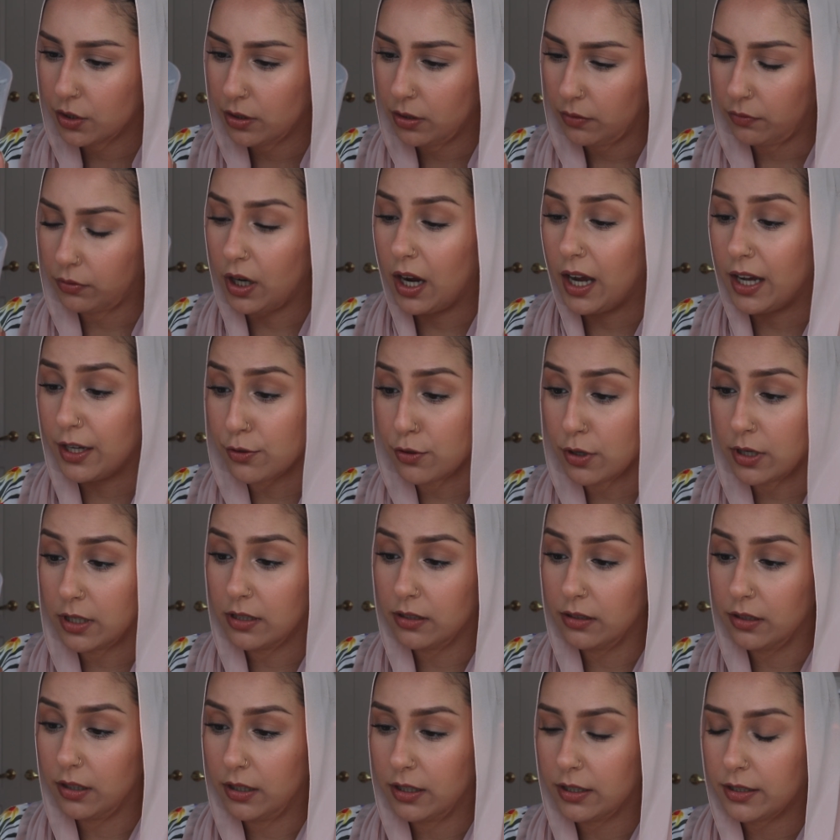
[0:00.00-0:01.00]
For a
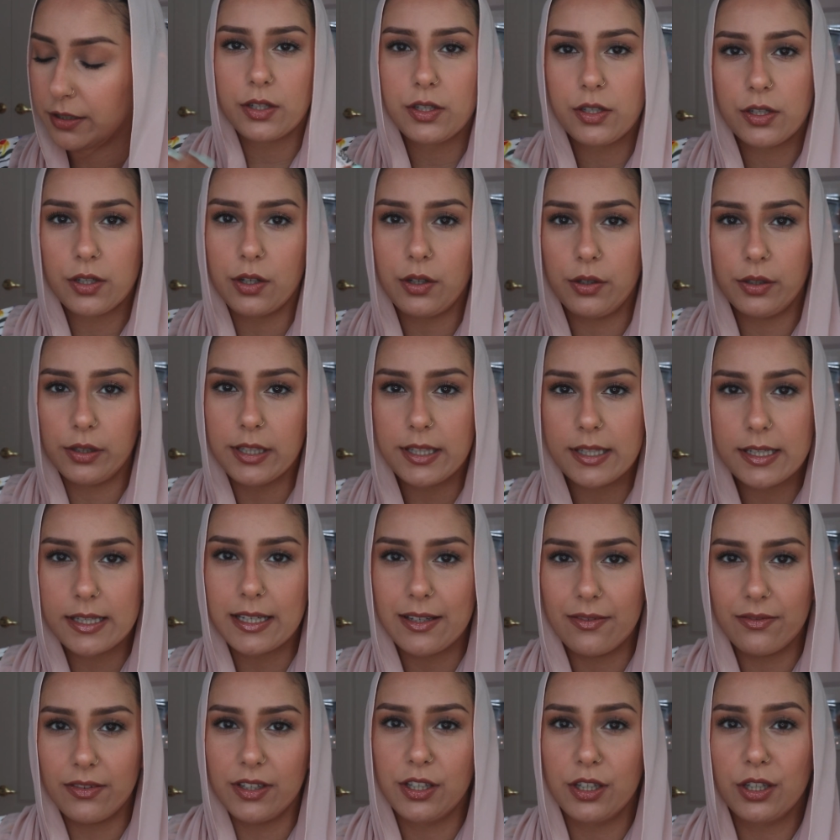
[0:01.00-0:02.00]
hydrated look. So let's
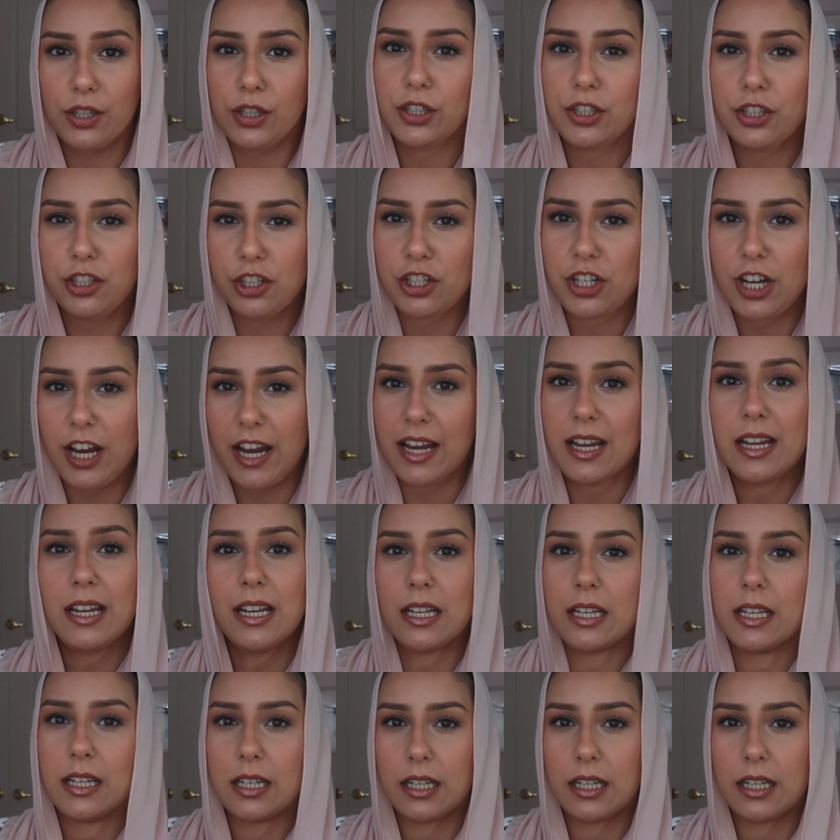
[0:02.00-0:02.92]
give it a good shake.